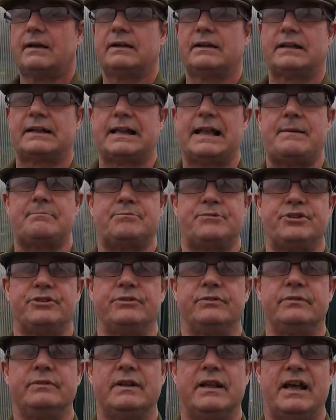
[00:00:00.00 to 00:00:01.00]

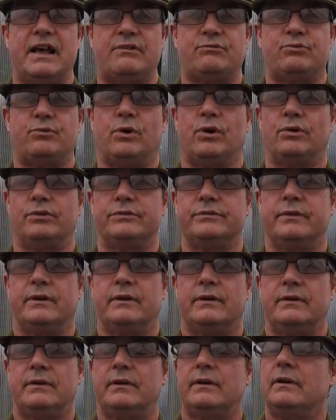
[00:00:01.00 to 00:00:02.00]
Clapton F1.
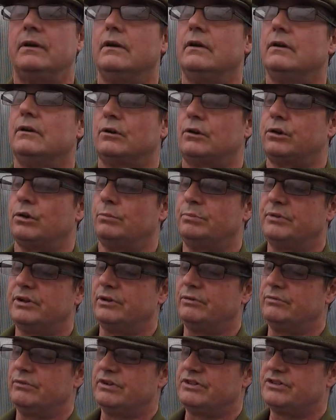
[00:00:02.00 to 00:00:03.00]
Club
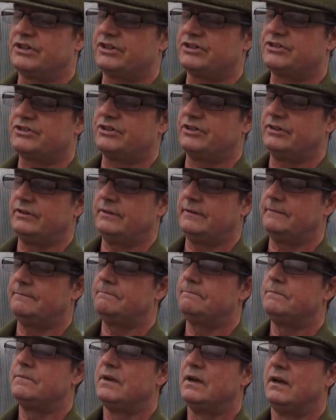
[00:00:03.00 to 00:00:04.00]
root resistant.
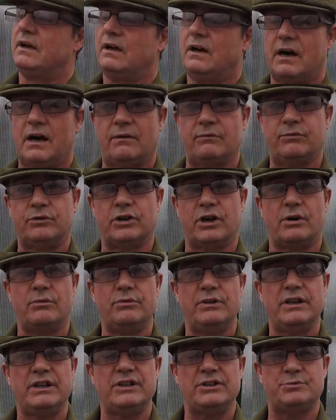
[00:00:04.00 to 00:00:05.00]
I've
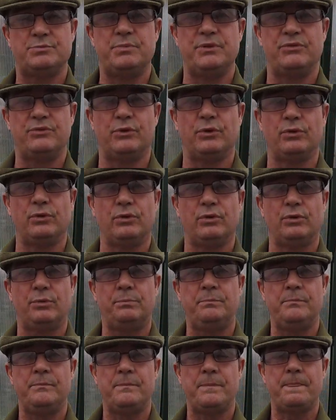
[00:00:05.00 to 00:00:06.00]
grown these before.
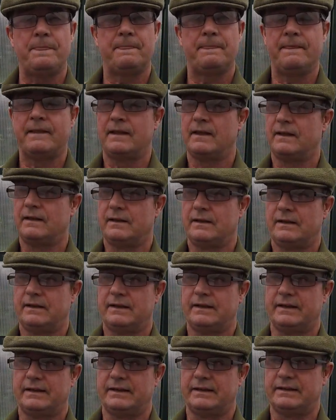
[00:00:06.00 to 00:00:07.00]

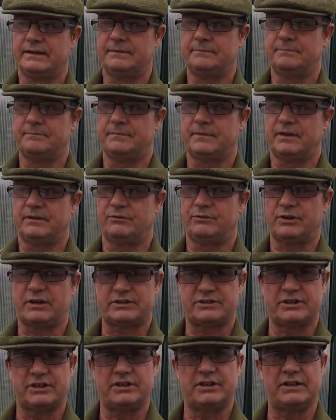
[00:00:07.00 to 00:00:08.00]
In
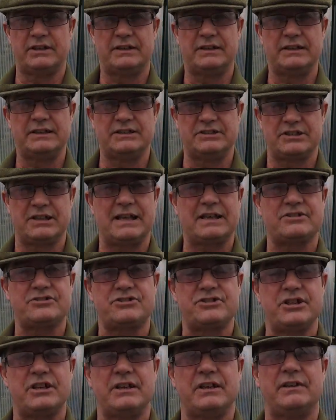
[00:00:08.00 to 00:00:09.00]
fact, I did these
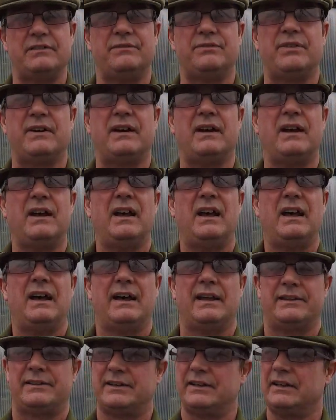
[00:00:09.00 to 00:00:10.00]
last year. In fact,
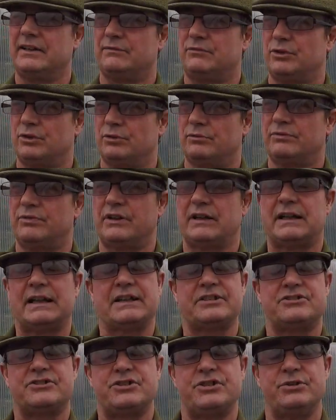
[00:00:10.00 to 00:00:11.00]
I think I've done them for the
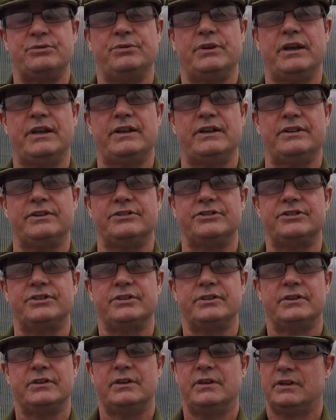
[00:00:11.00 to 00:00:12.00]
last 2 years.
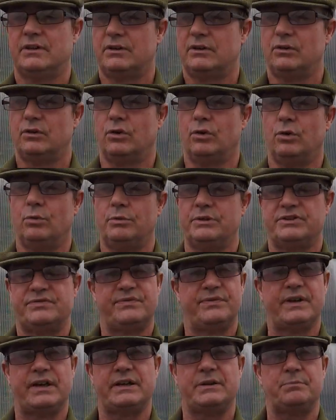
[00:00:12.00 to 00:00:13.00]
Always
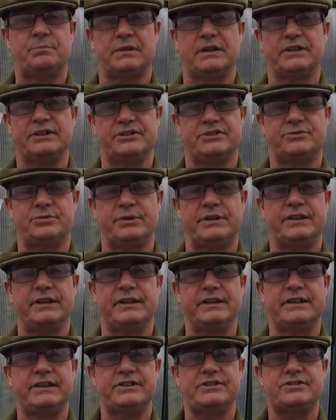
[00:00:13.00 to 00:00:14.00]
very pleased with
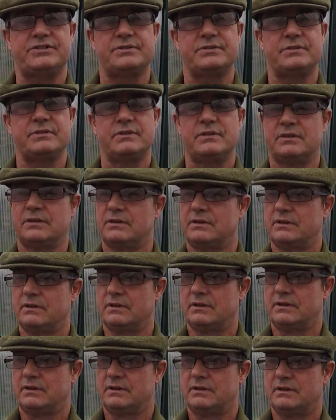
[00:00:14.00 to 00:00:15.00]
these.
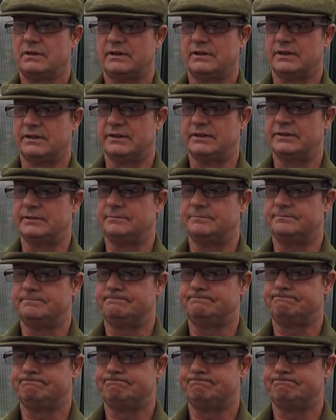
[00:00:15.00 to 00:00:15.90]
Can't